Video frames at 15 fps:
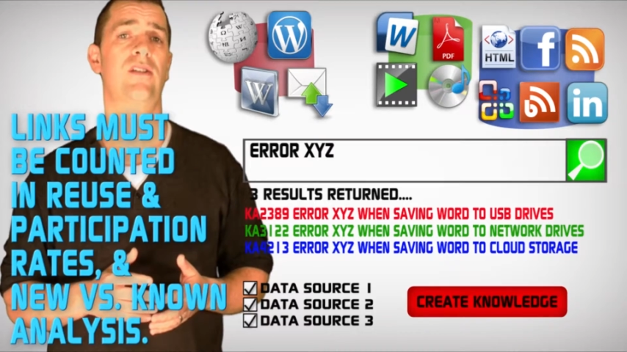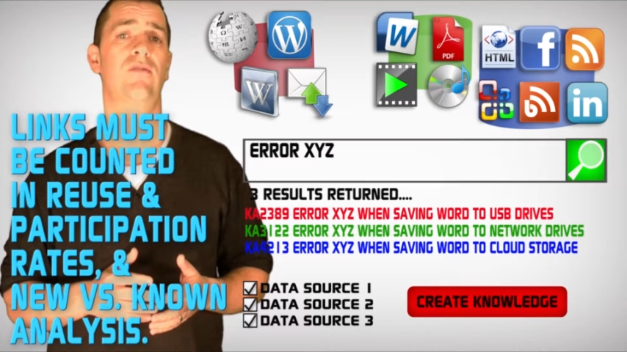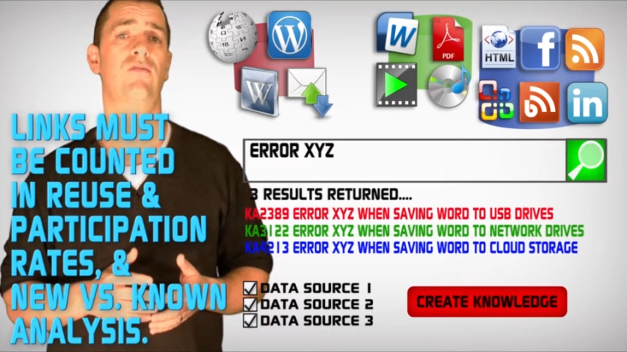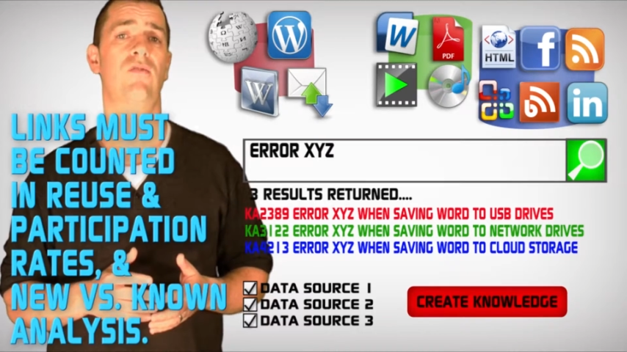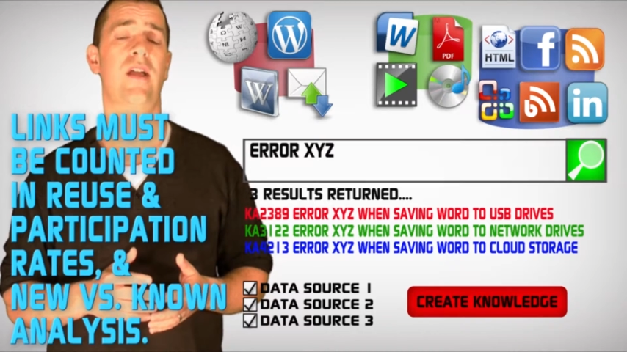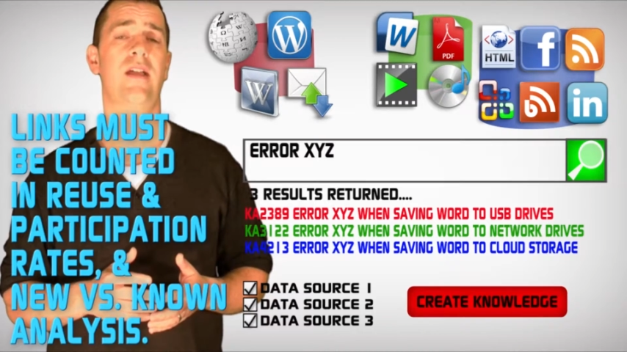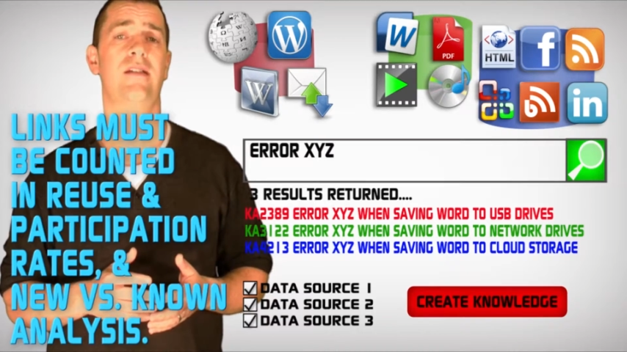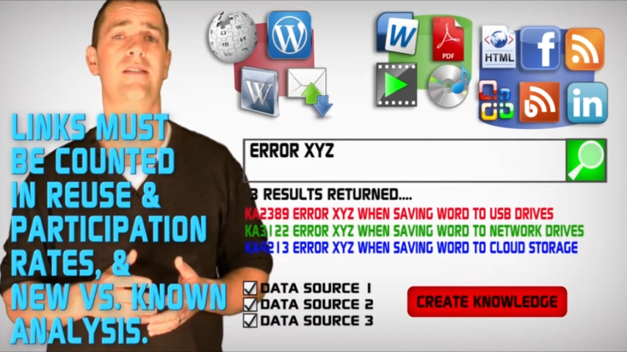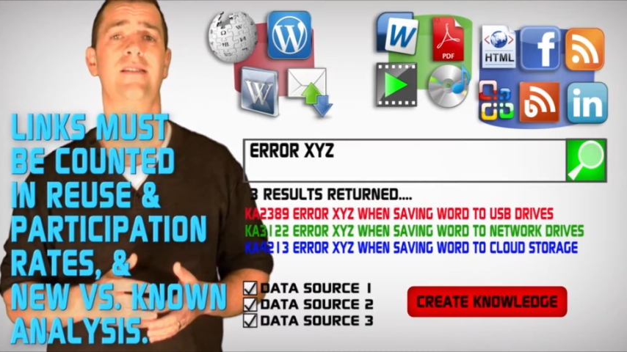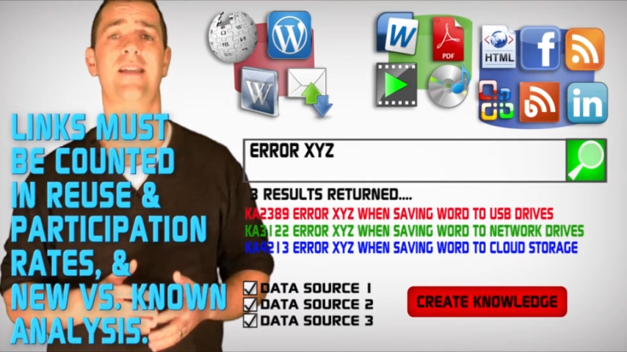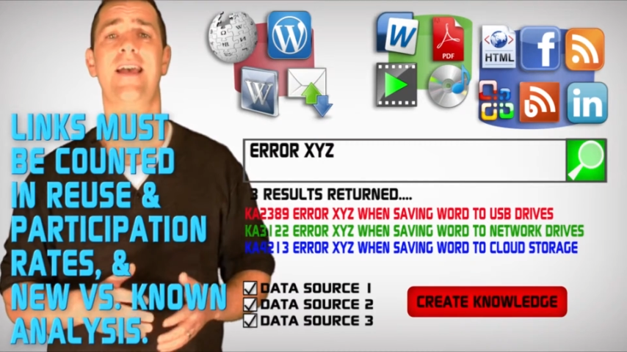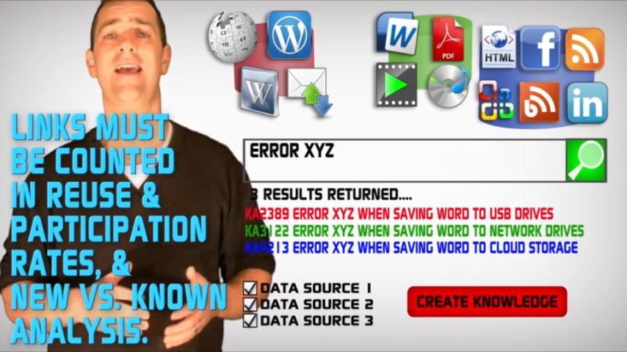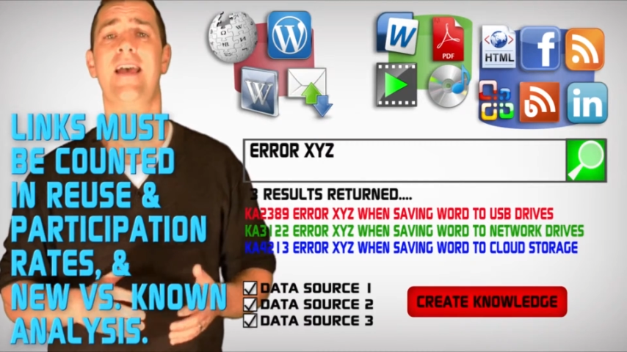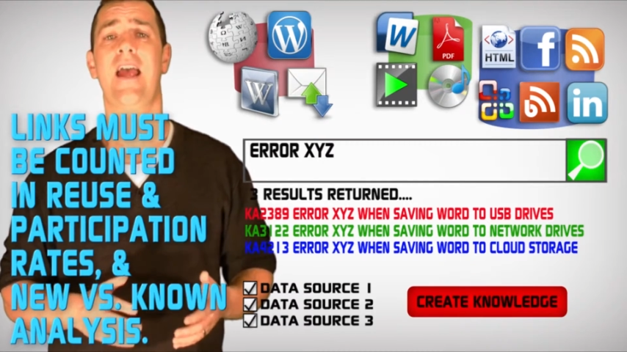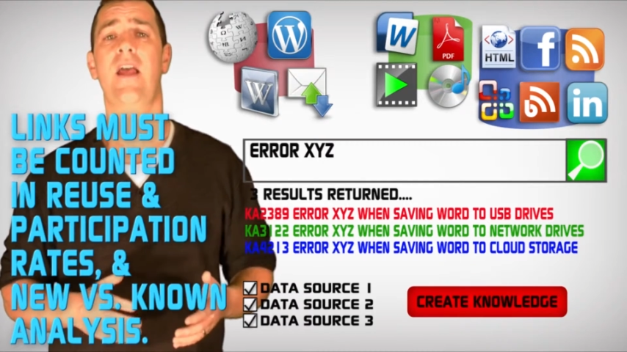rates,
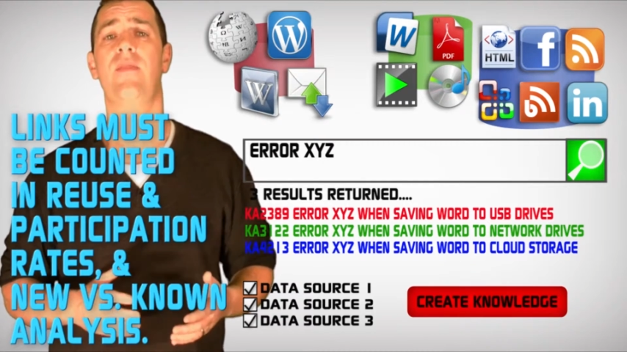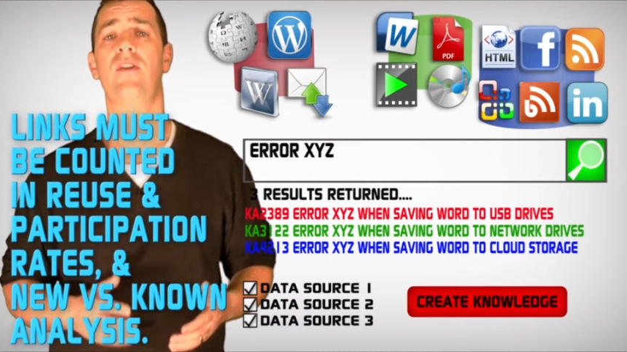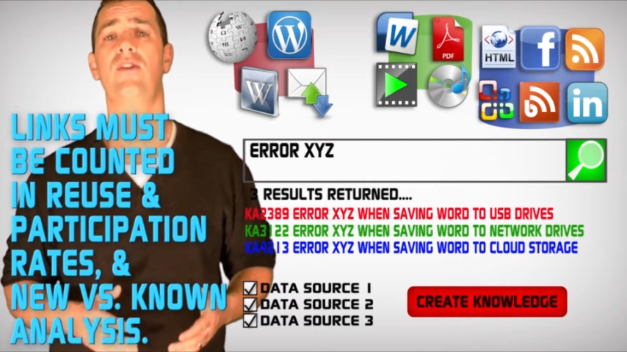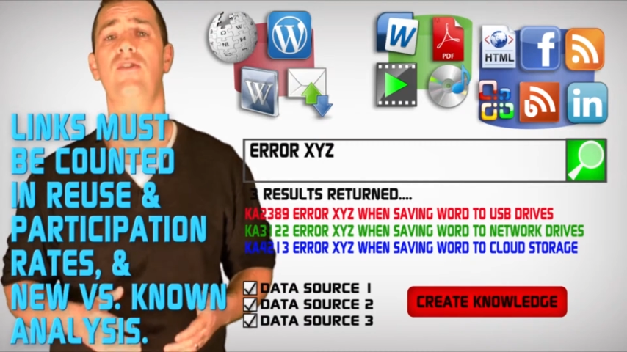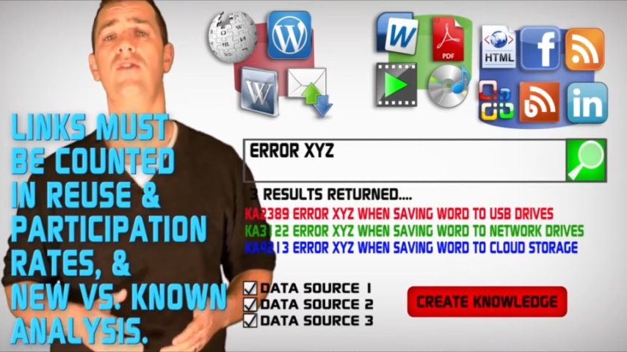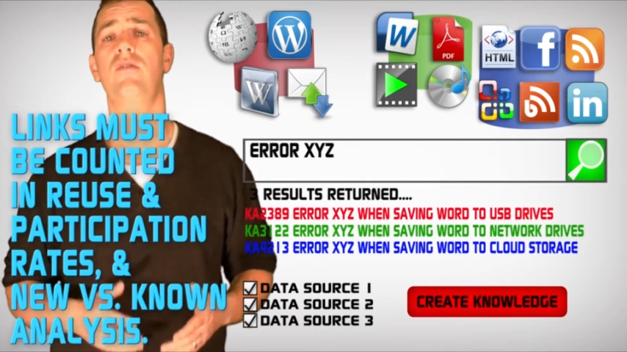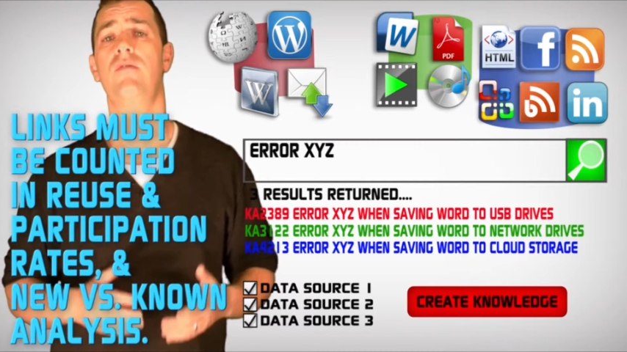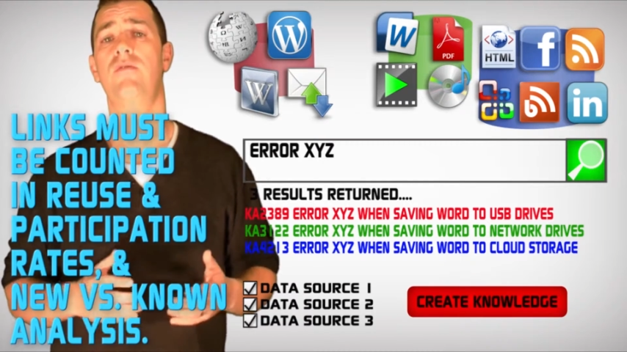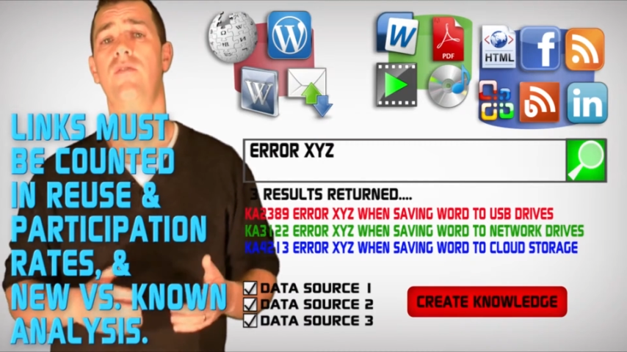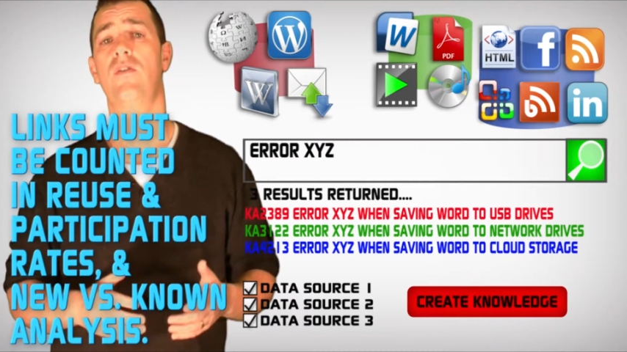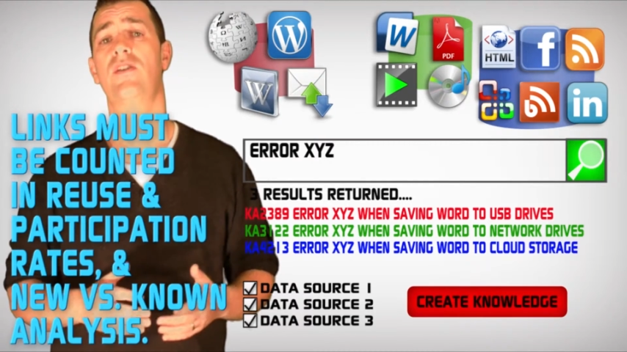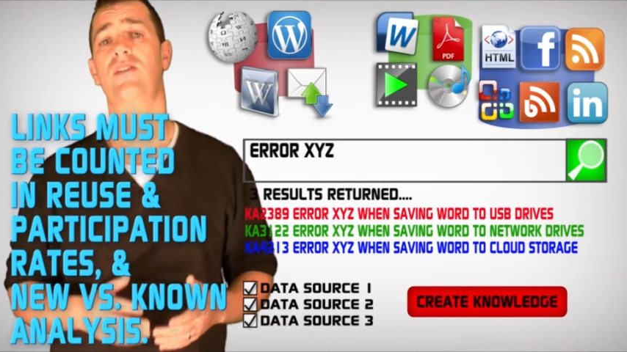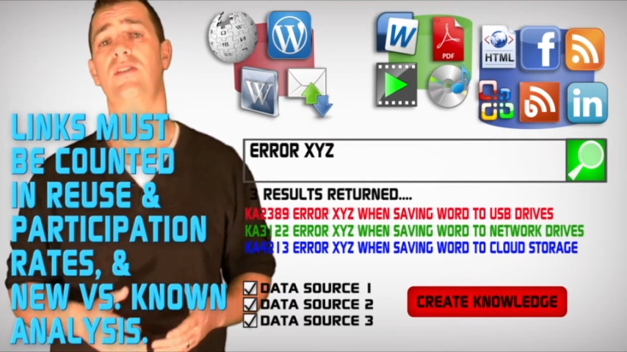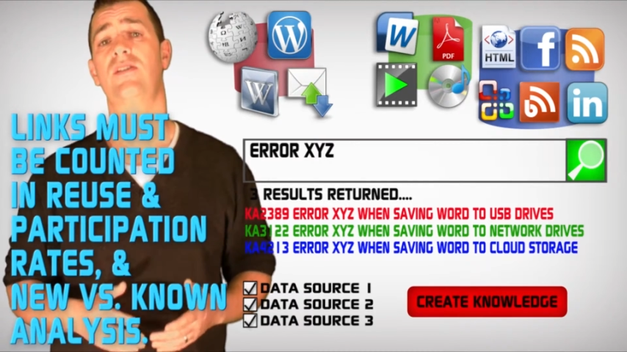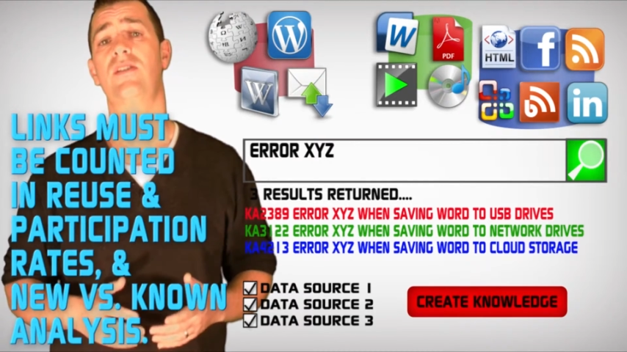and the new
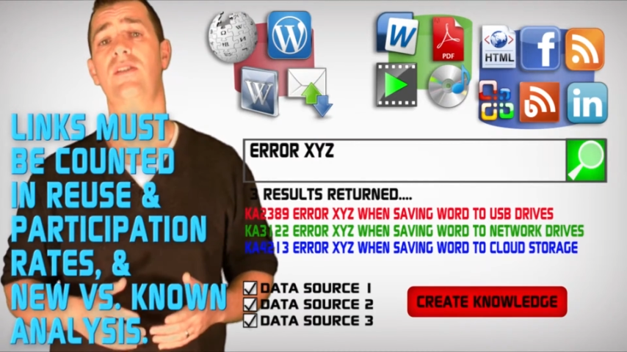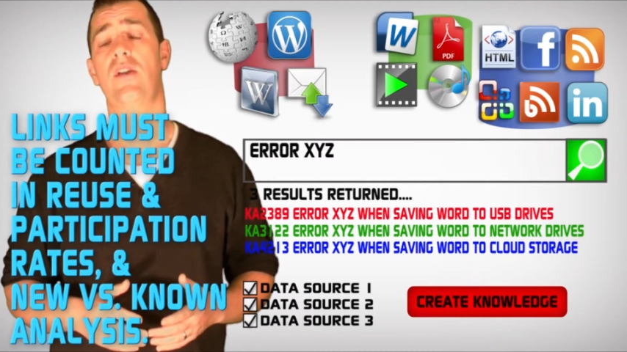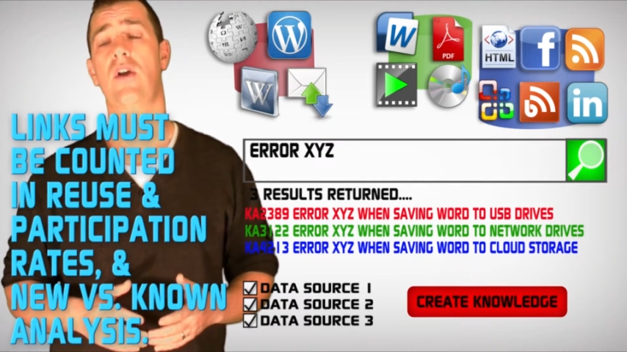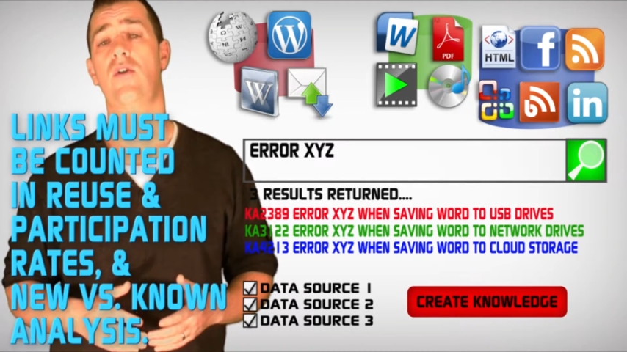versus known